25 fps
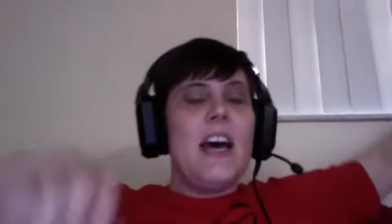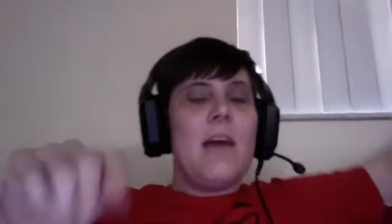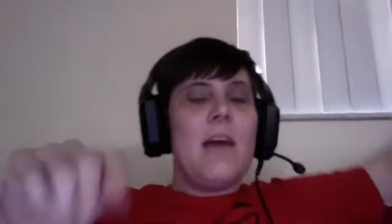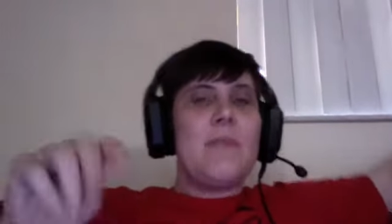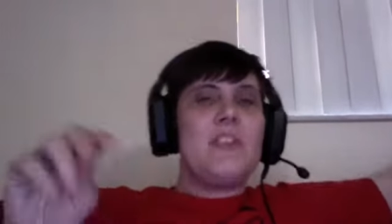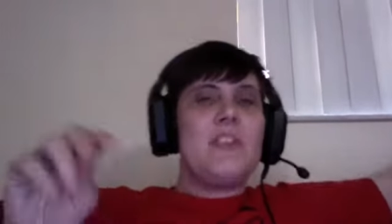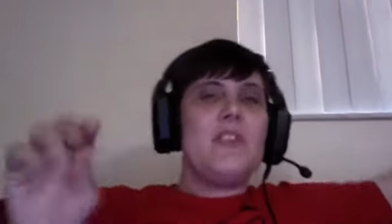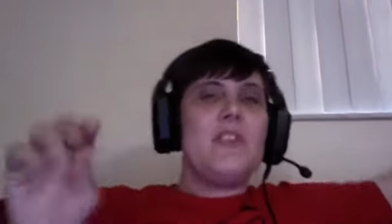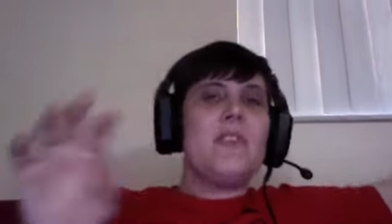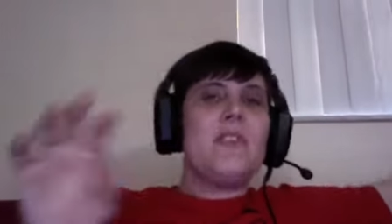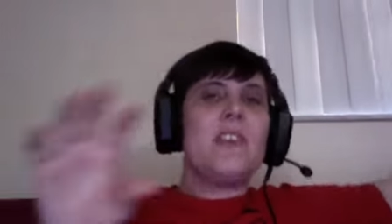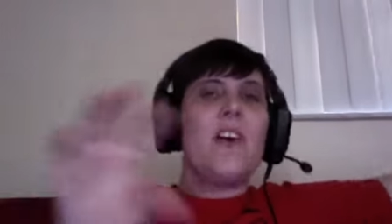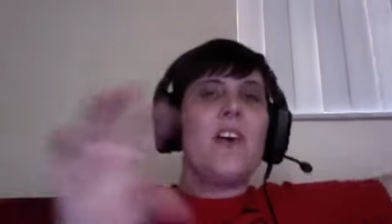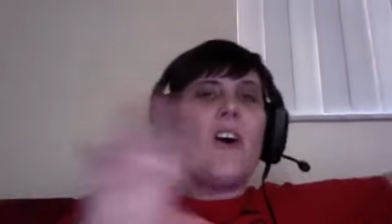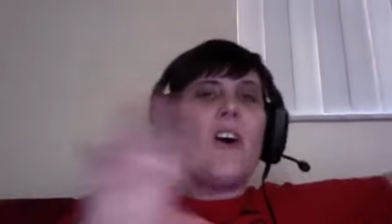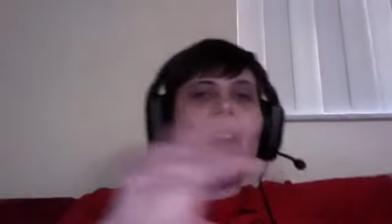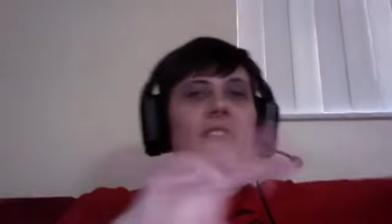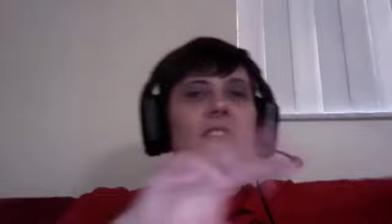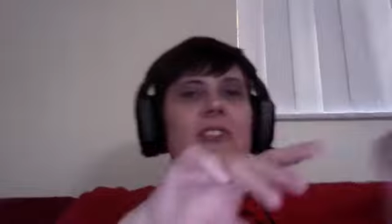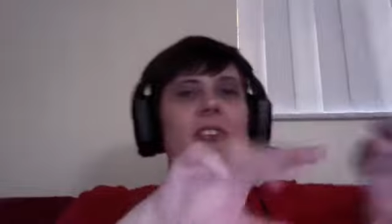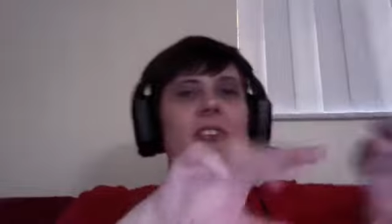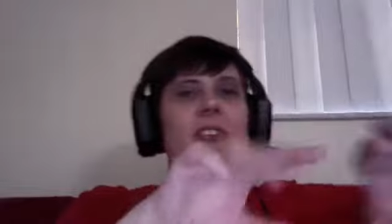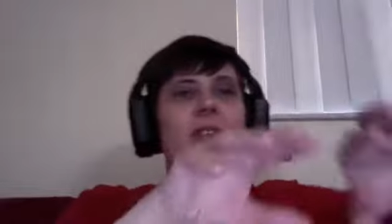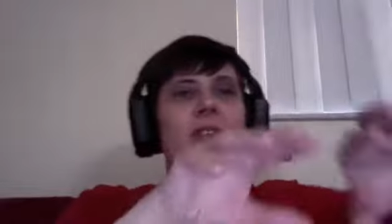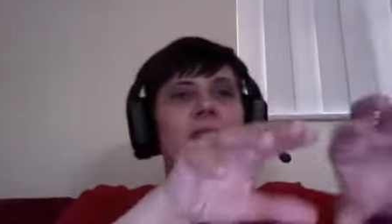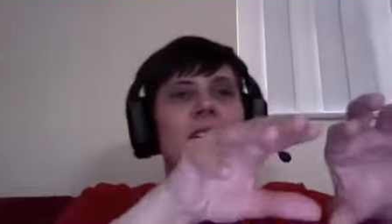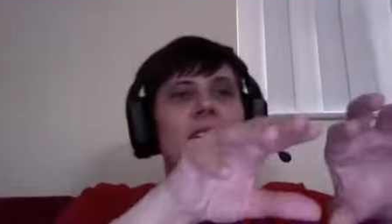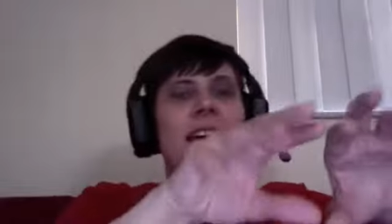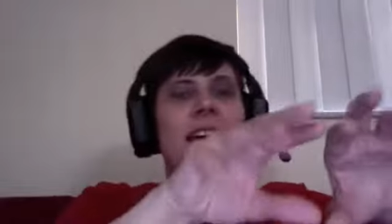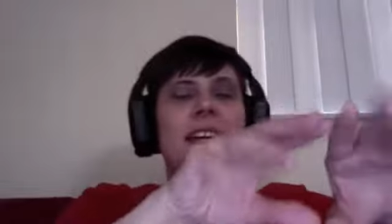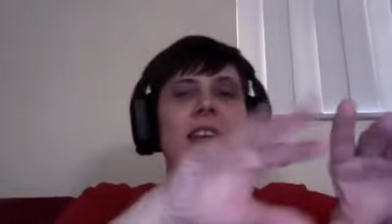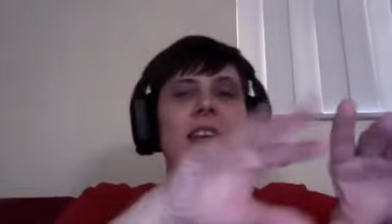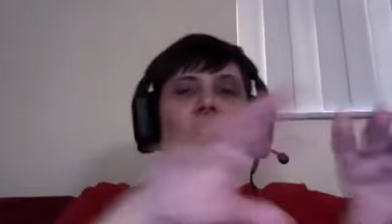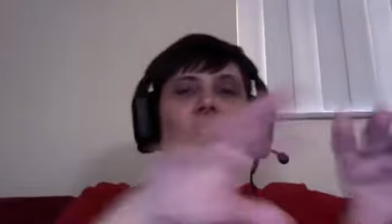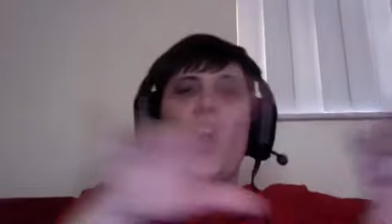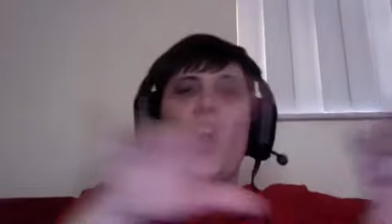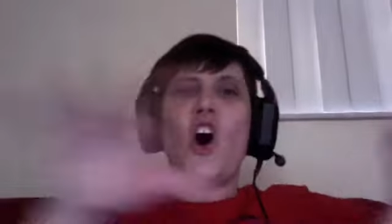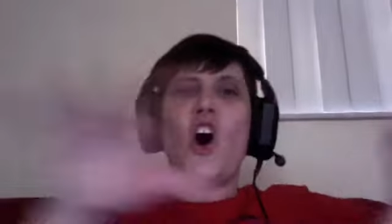but you can also let
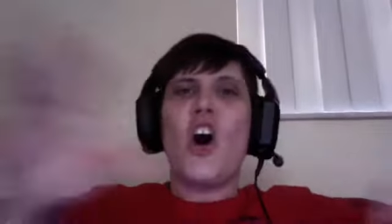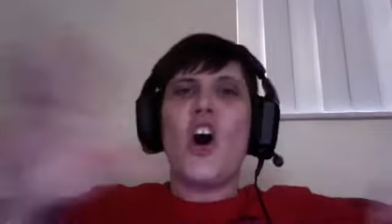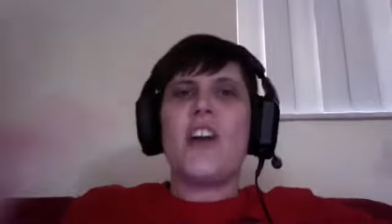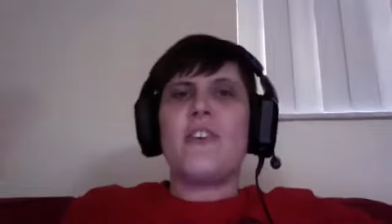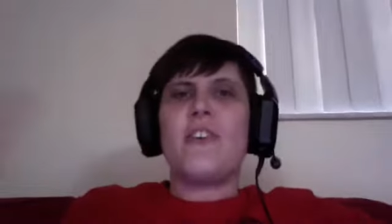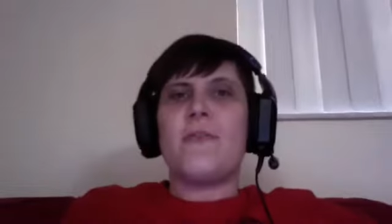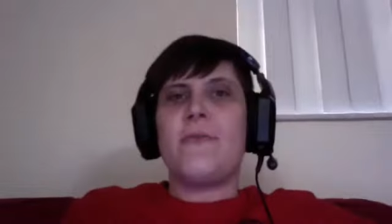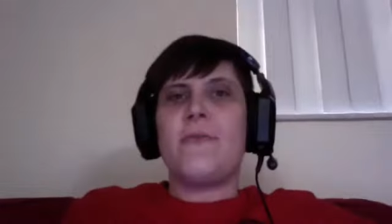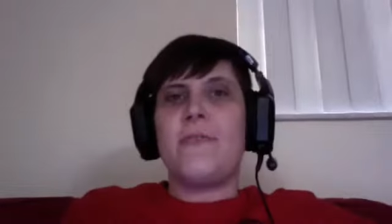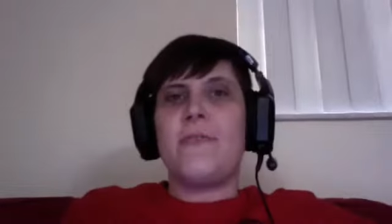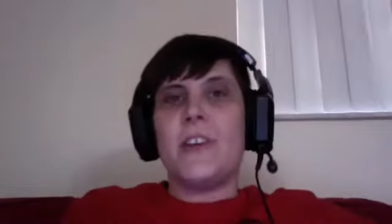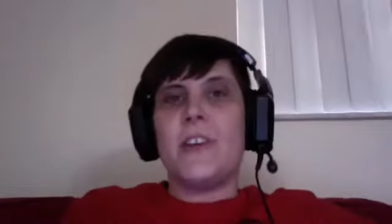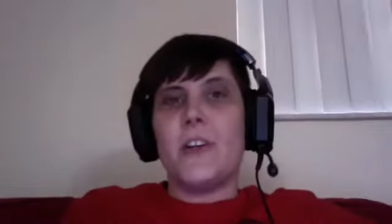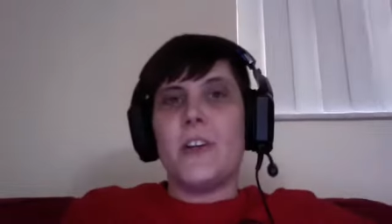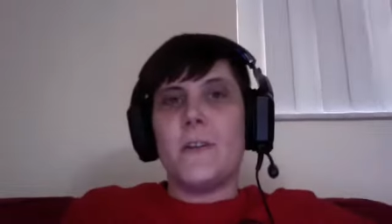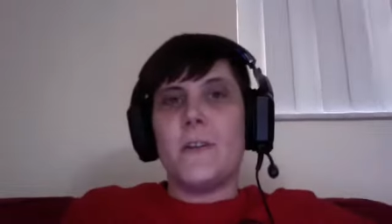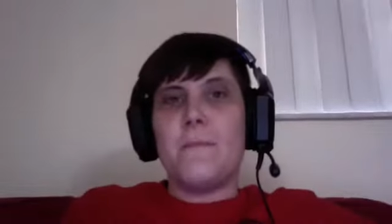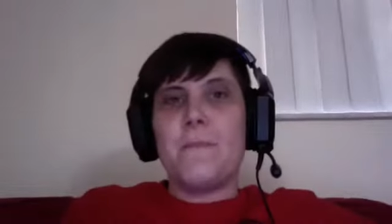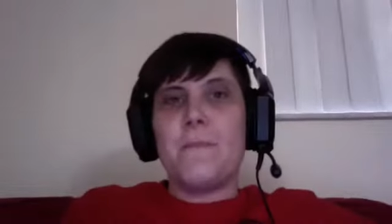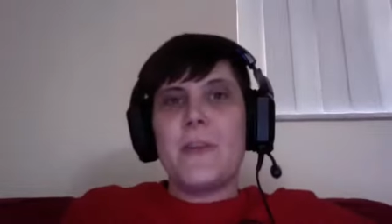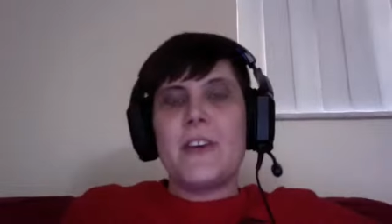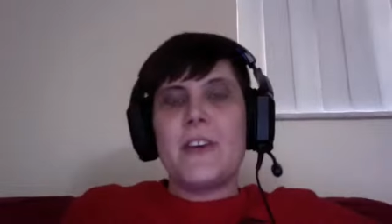it autofill.